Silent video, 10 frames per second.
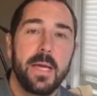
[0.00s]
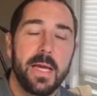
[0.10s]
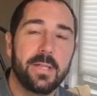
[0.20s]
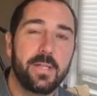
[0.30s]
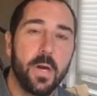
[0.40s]

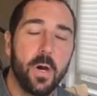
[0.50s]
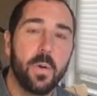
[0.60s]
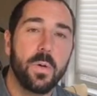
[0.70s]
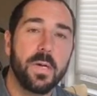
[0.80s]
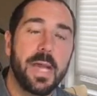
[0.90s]
And
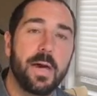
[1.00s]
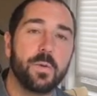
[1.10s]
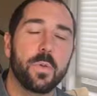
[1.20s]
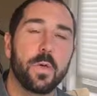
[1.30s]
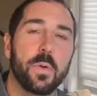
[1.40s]
so now
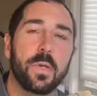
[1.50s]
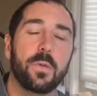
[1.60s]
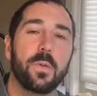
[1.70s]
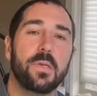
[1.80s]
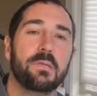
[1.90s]
as we're going
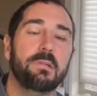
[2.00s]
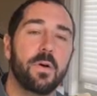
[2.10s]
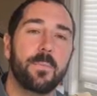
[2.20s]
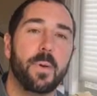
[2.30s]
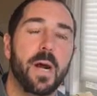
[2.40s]
through this
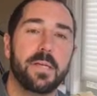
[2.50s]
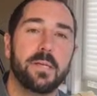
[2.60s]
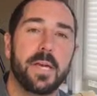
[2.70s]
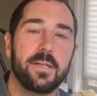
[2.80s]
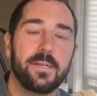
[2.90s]
loan
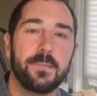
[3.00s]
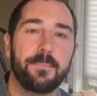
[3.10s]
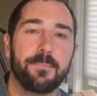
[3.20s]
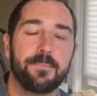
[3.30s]
process,